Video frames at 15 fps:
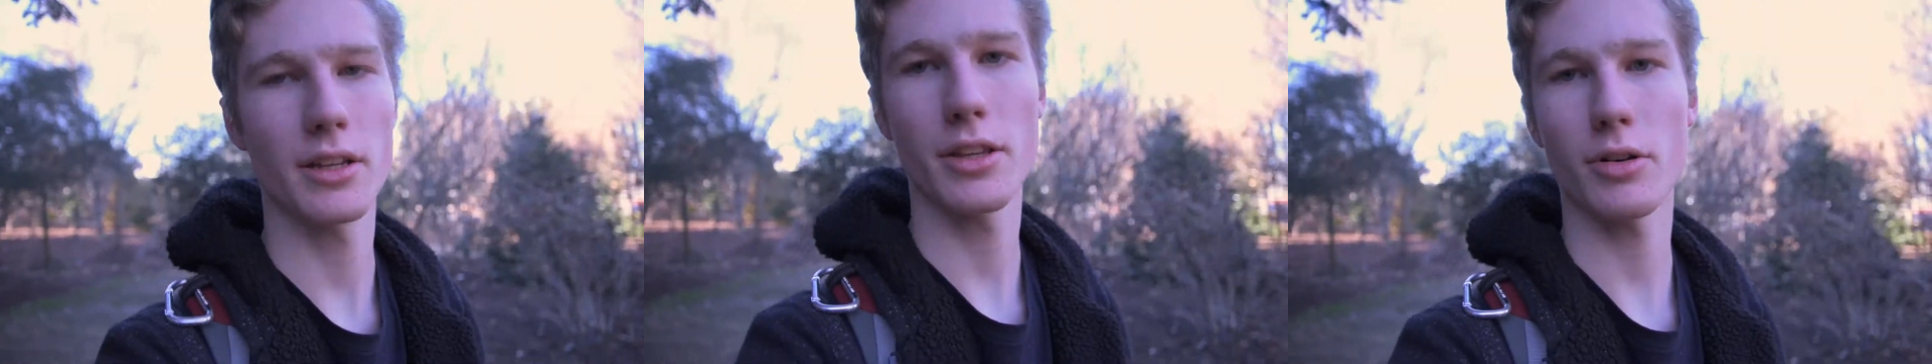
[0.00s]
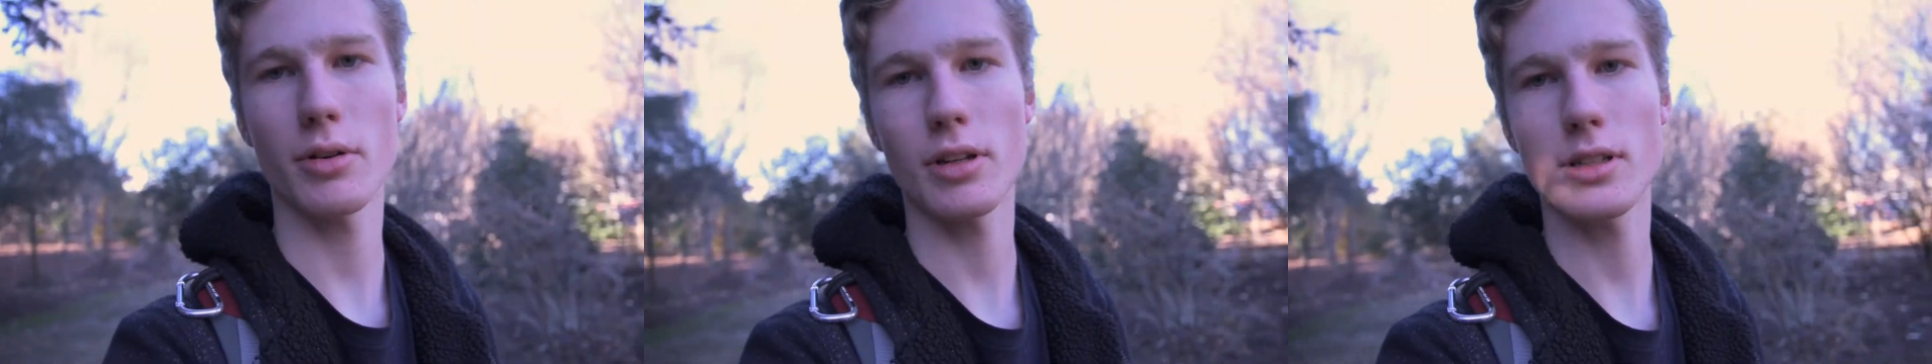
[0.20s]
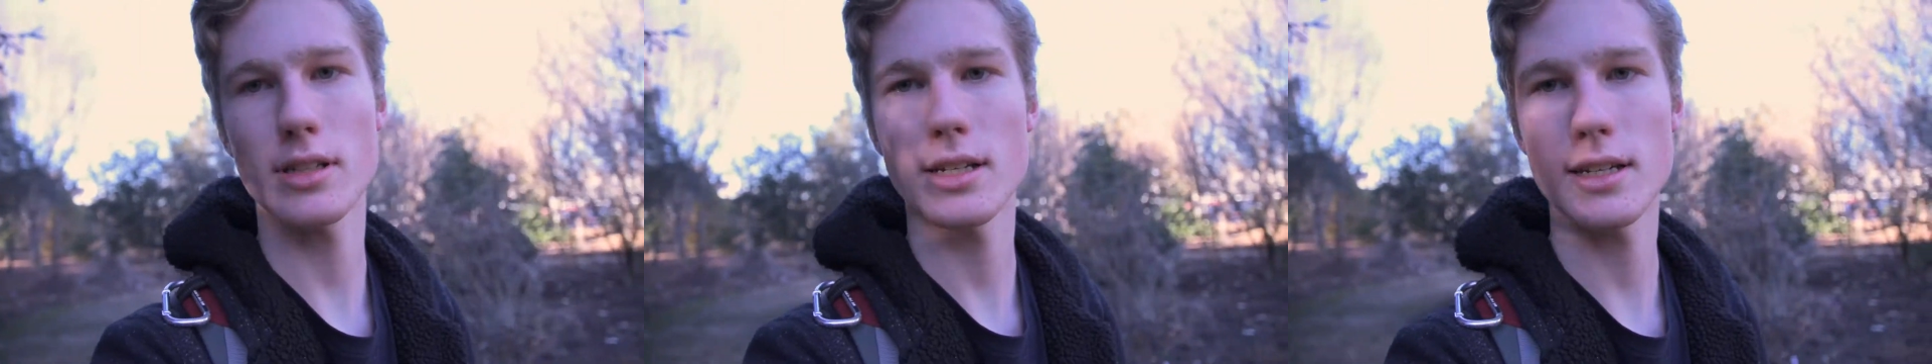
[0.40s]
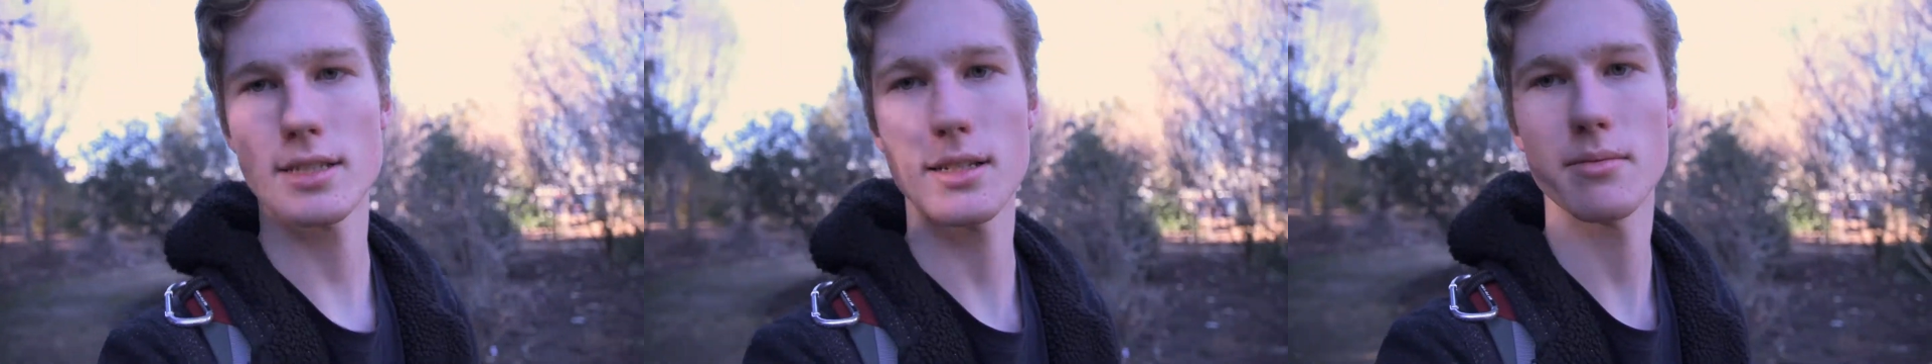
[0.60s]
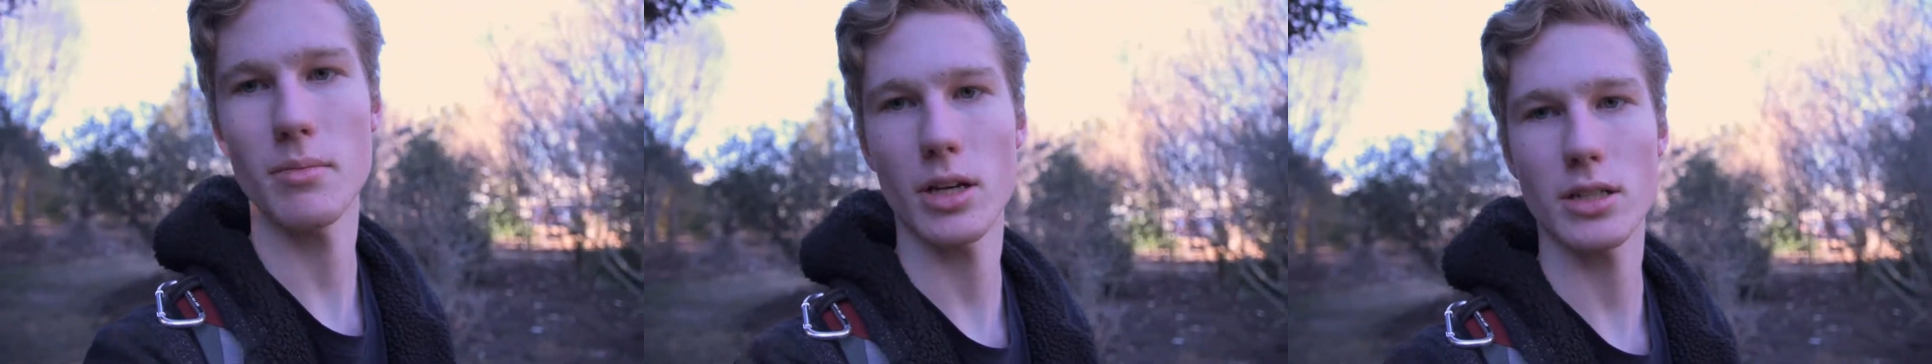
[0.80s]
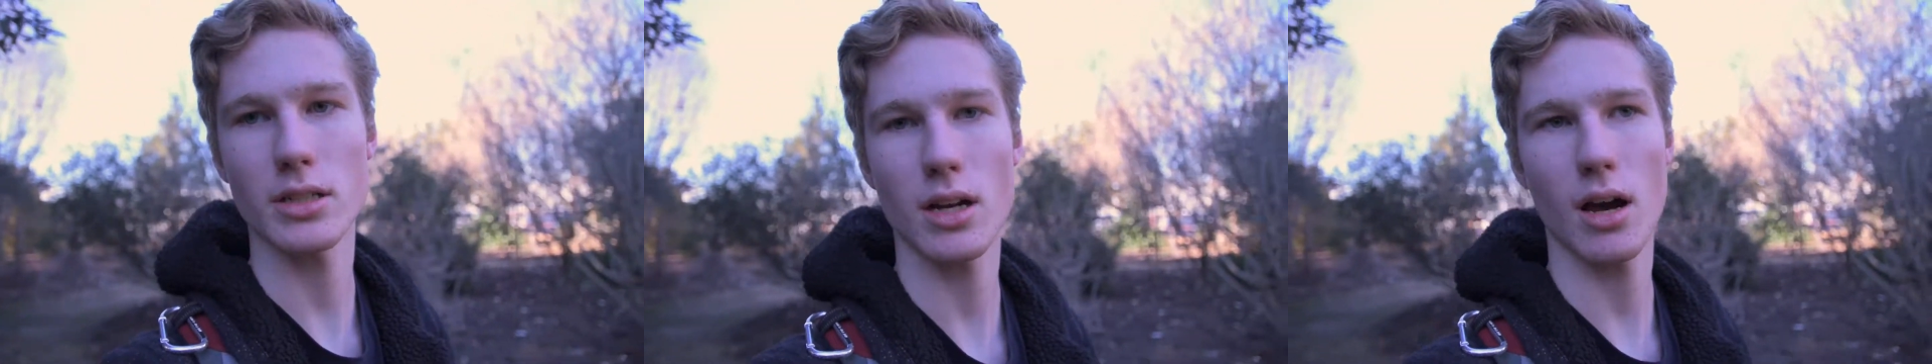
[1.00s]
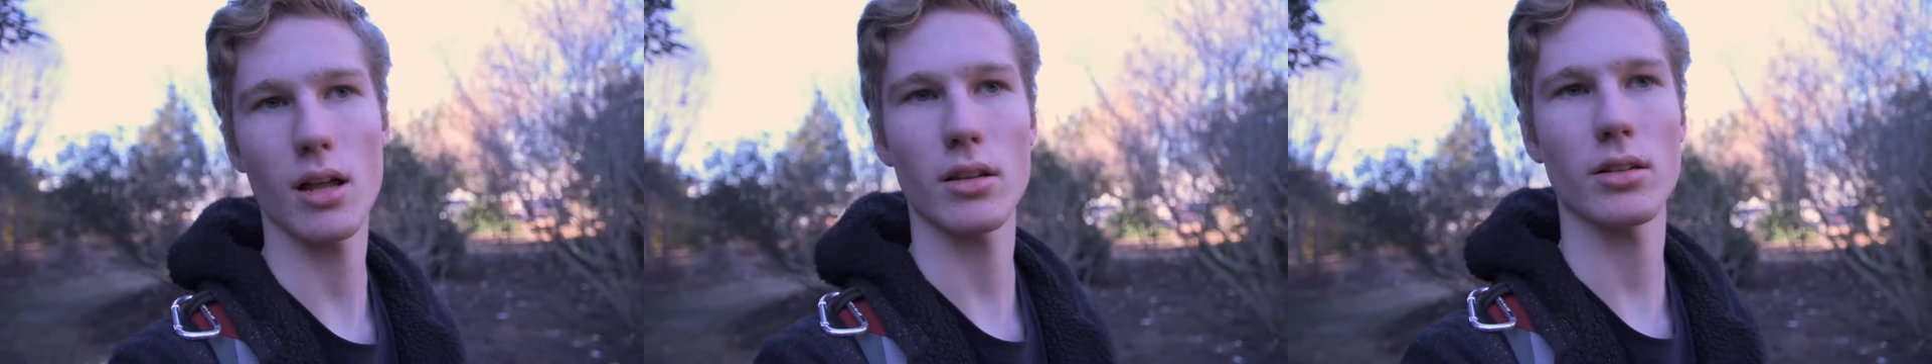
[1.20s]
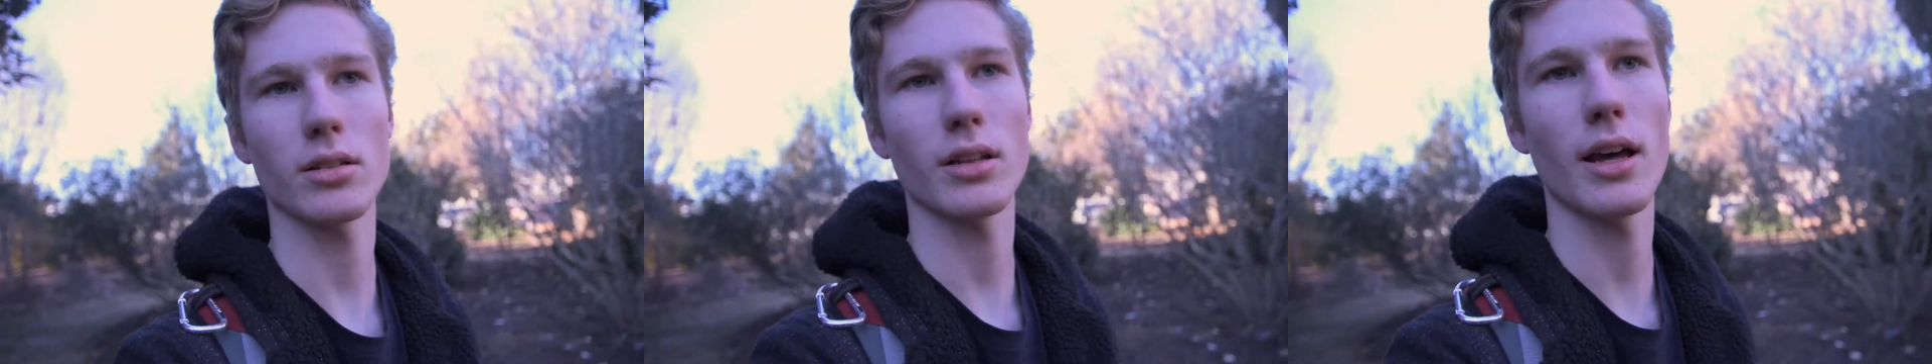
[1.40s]
There really isn't much
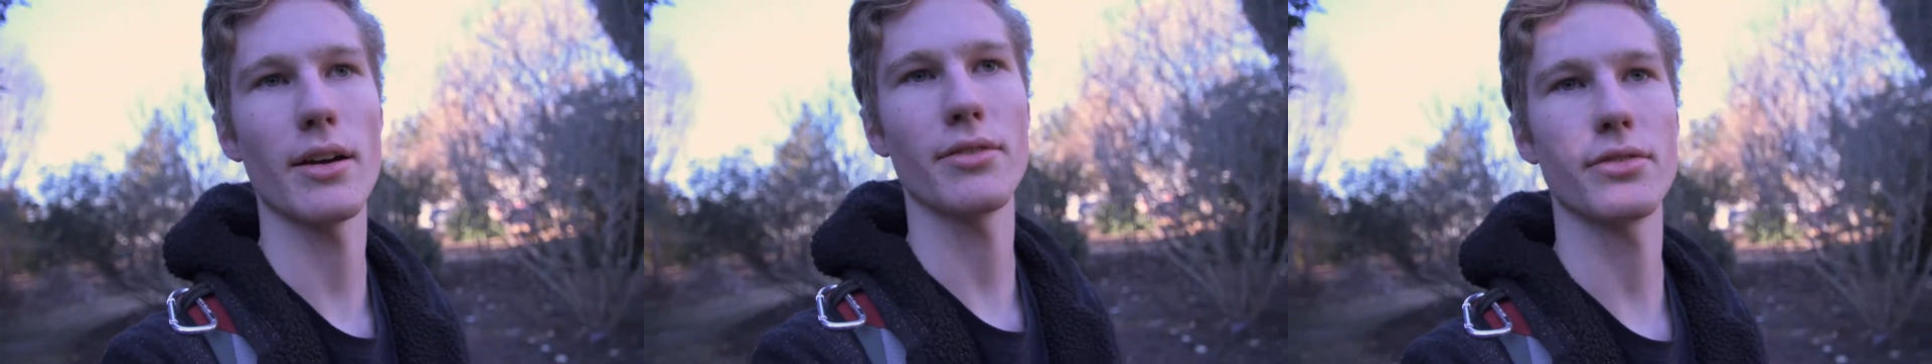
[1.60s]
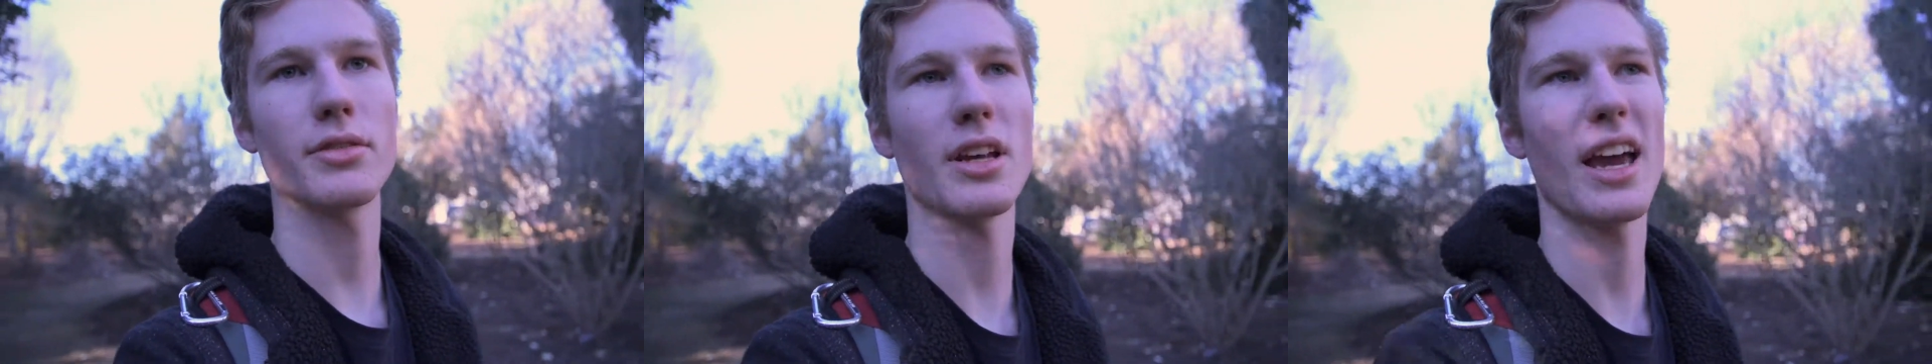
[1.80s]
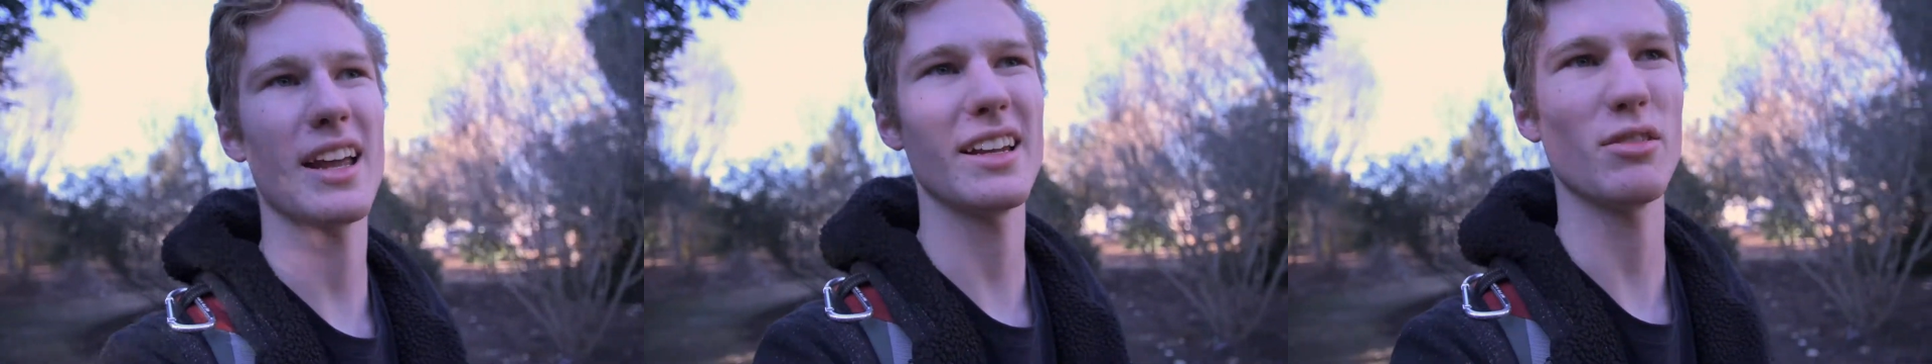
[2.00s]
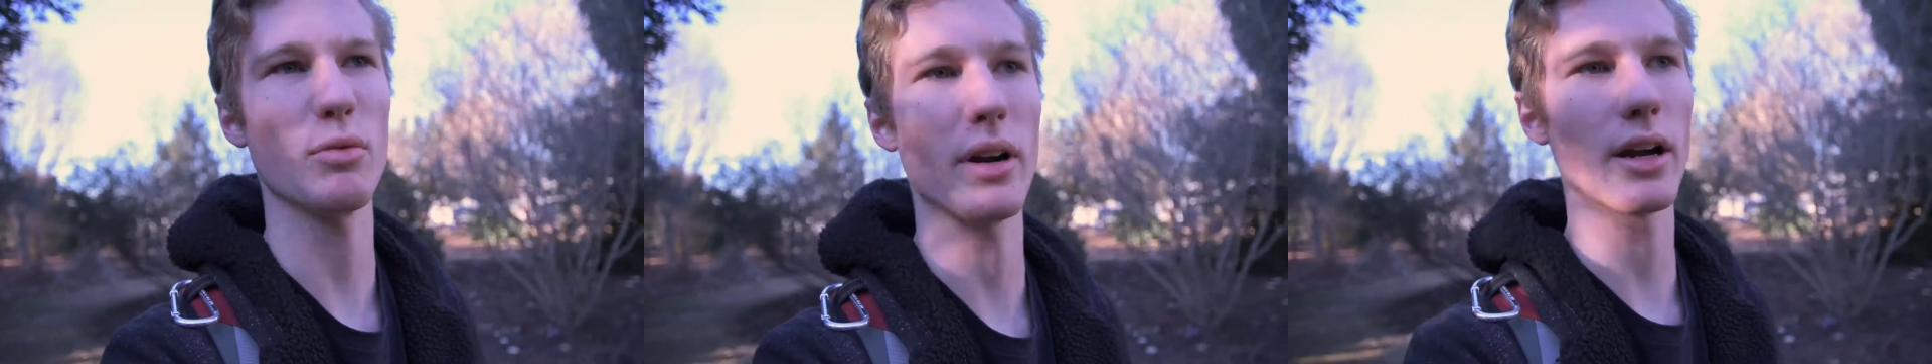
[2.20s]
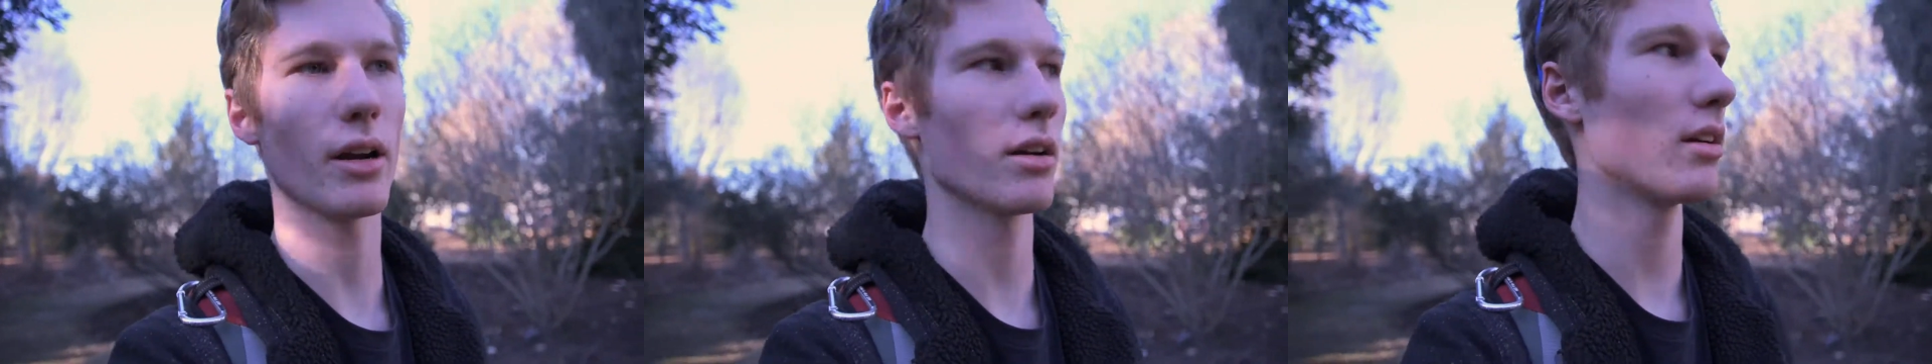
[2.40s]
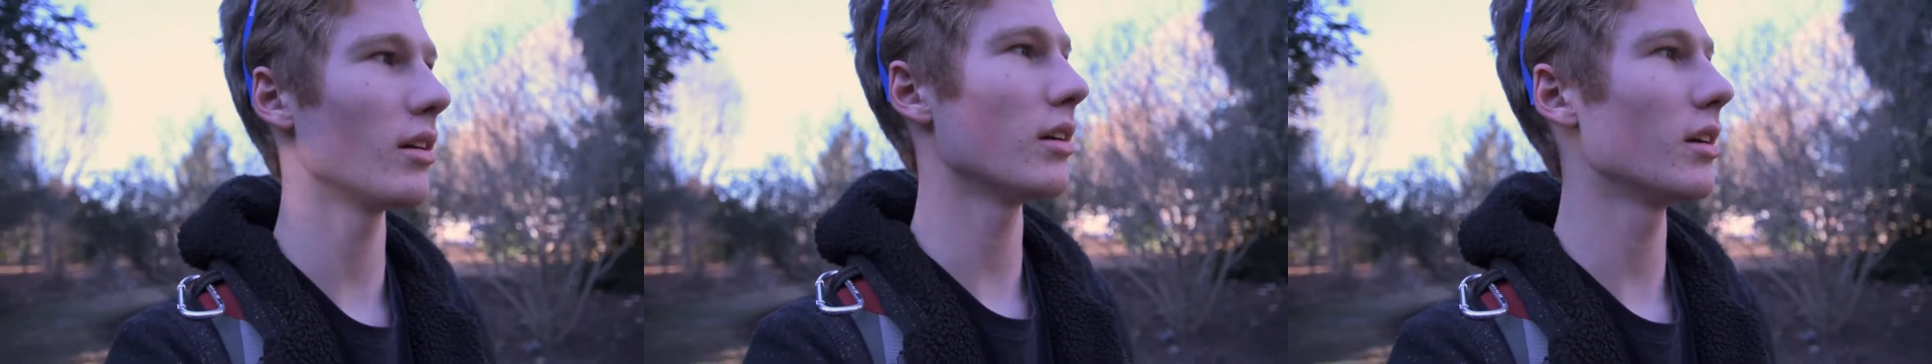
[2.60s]
color left anywhere.